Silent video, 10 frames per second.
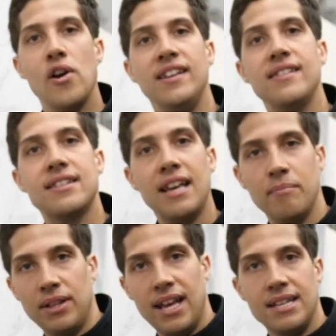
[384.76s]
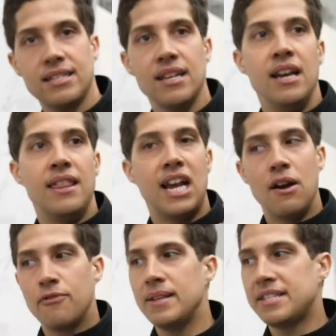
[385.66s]
in the same place, they come
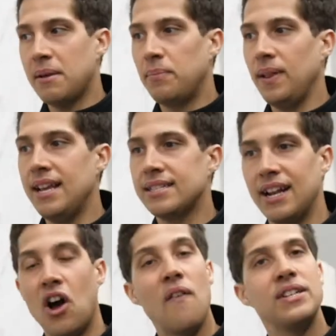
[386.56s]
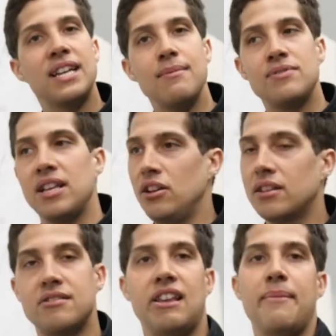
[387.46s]
from the same place, and oftentimes they look the
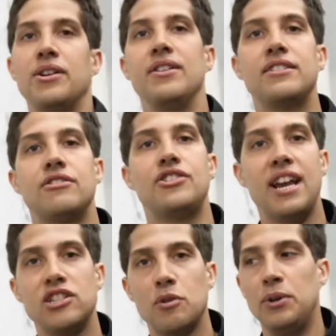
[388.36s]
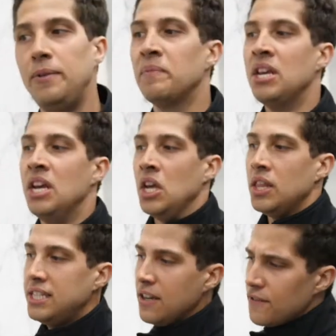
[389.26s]
same and are interchangeable. The
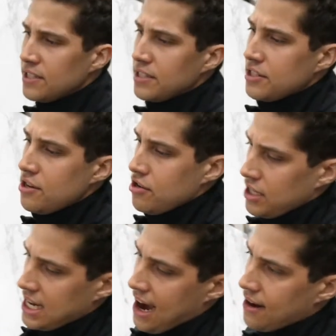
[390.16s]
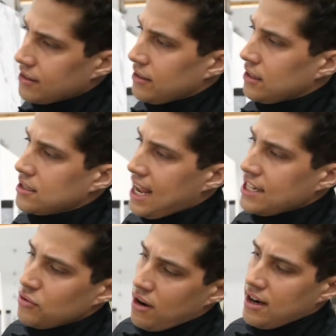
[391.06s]
difference is usually
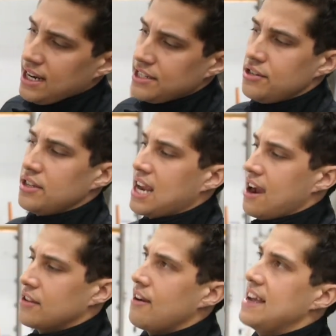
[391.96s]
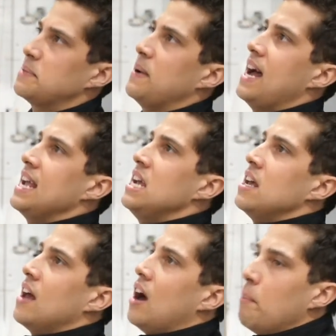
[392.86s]
Statuary is usually characterized by
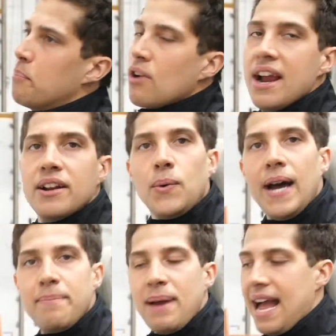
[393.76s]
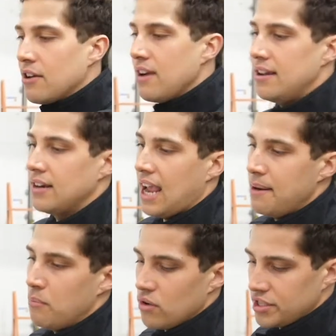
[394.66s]
a brighter white background and
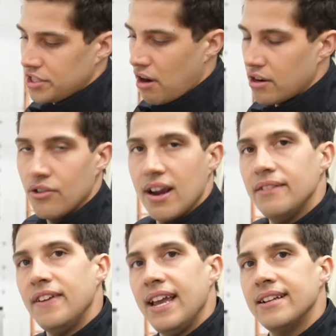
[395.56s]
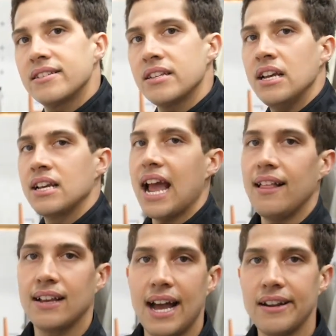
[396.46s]
more stark gray veins.
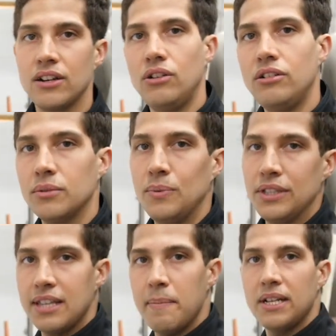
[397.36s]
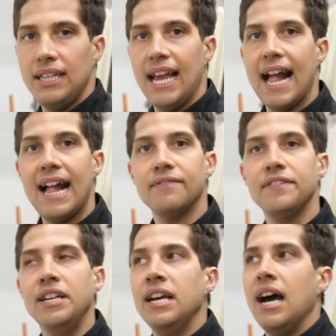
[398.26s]
Calicata gold will typically have
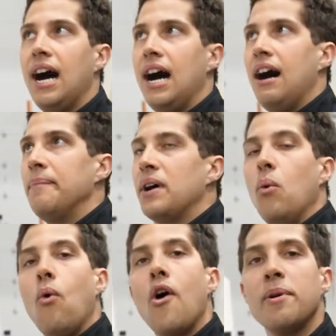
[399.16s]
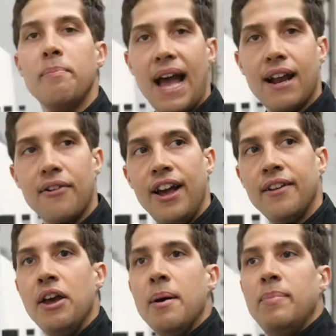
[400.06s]
a warmer background,
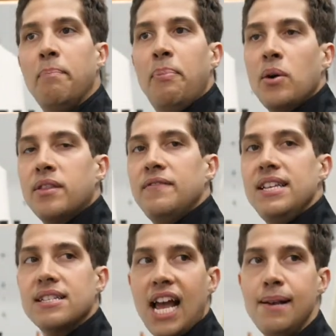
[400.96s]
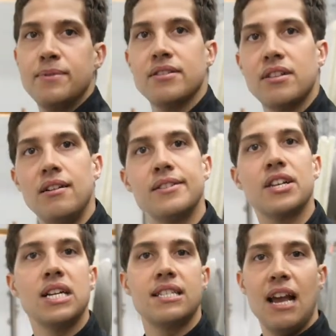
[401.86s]
but both of these types of stones are
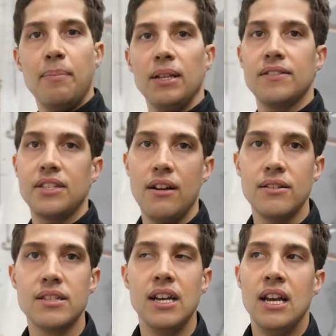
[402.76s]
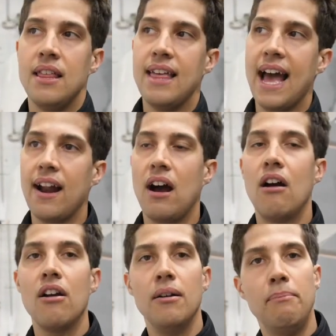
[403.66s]
examples of stones that
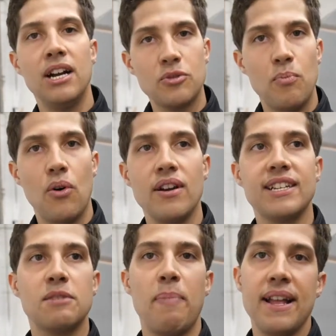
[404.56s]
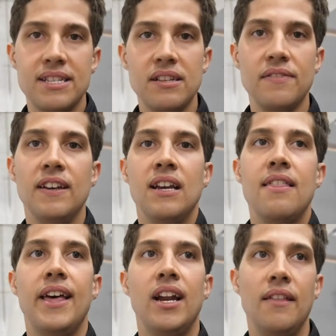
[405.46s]
are much more expensive
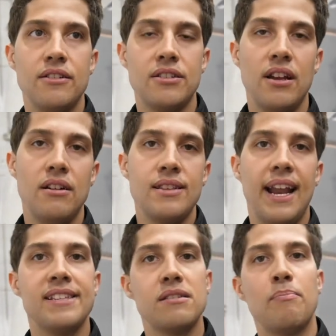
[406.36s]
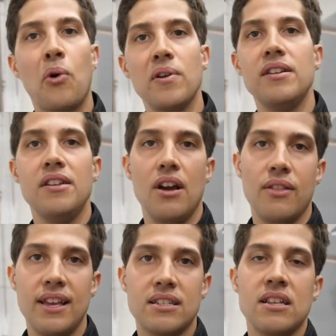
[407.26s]
than other stones. And it's important to know
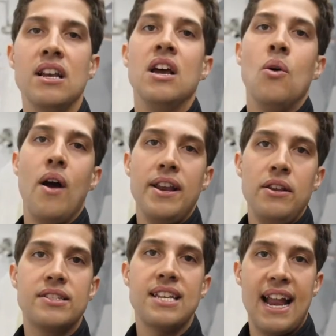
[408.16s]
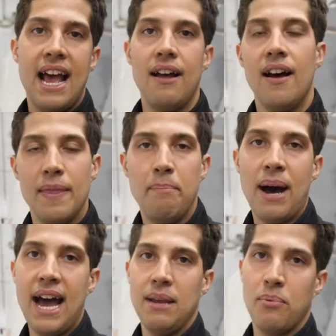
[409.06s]
this when you set out on the
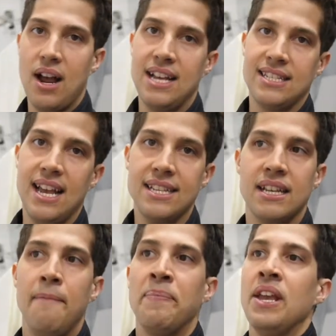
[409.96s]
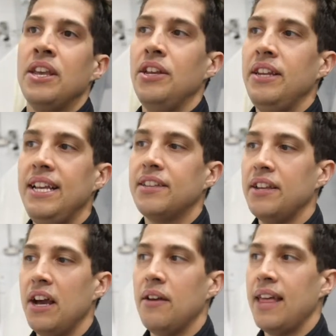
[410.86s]
buying process. You need to
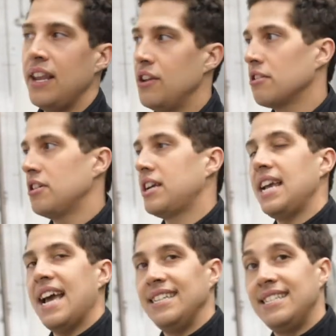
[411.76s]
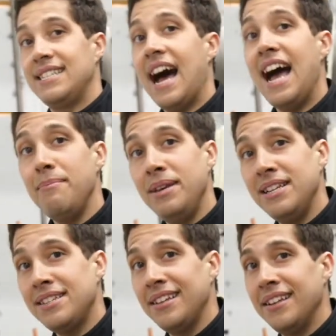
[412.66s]
know that you're looking at a diamond